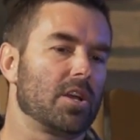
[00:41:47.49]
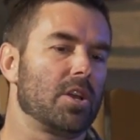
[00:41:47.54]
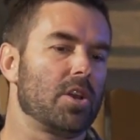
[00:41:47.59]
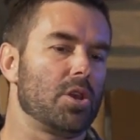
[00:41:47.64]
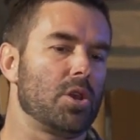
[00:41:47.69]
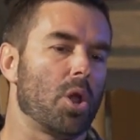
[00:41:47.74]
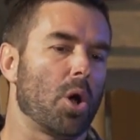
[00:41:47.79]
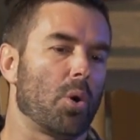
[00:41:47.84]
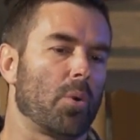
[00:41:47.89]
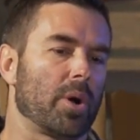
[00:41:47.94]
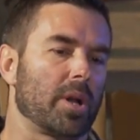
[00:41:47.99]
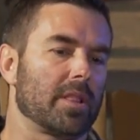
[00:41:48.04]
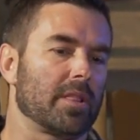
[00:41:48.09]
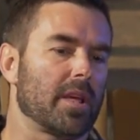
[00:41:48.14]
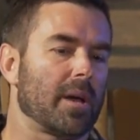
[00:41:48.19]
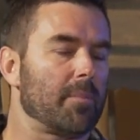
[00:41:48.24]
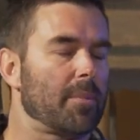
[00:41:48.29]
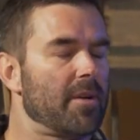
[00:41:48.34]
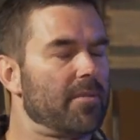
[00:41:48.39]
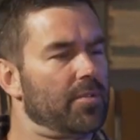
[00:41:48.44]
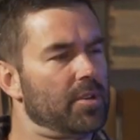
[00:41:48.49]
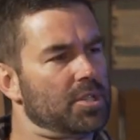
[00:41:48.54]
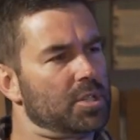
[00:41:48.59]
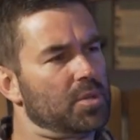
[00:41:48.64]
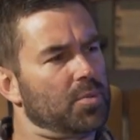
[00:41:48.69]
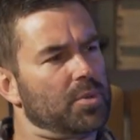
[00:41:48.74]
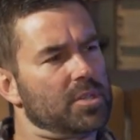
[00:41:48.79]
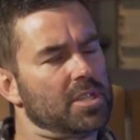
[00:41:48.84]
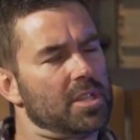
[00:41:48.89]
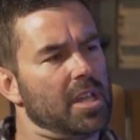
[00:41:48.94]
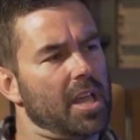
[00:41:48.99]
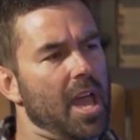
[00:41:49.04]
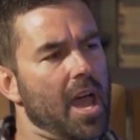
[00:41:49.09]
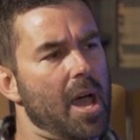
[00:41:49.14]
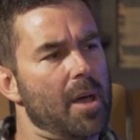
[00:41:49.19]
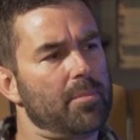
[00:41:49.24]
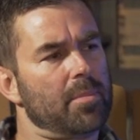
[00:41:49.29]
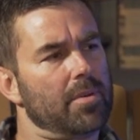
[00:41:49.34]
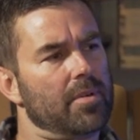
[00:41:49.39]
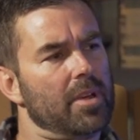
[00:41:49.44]
knowing that my vision was the
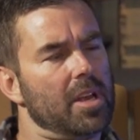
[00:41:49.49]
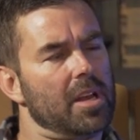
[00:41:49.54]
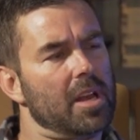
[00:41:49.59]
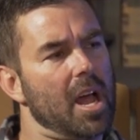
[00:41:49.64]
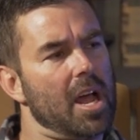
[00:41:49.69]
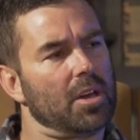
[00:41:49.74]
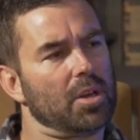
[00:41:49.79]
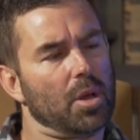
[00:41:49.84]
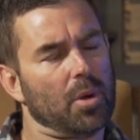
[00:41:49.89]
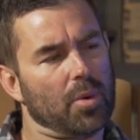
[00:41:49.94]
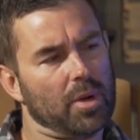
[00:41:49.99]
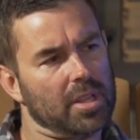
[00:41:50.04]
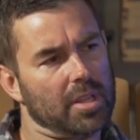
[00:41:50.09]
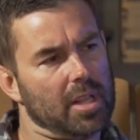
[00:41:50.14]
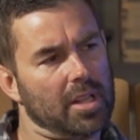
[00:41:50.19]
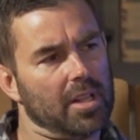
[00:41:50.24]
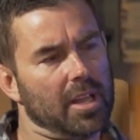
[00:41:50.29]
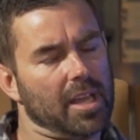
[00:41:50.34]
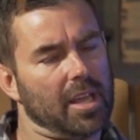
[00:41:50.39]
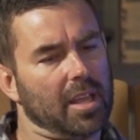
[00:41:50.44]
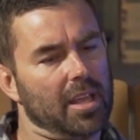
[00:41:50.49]
app, and not knowing that,